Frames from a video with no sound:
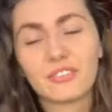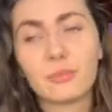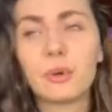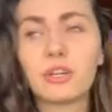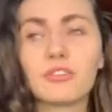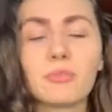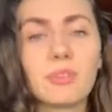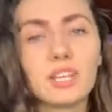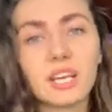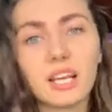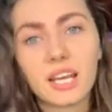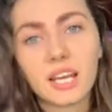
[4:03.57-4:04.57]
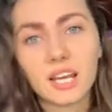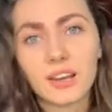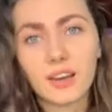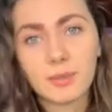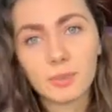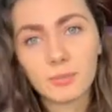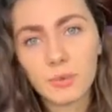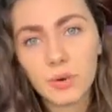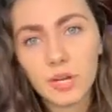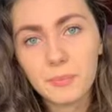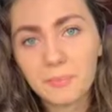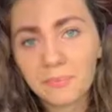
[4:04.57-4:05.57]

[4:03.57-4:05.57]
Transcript: But for me, I like economy more.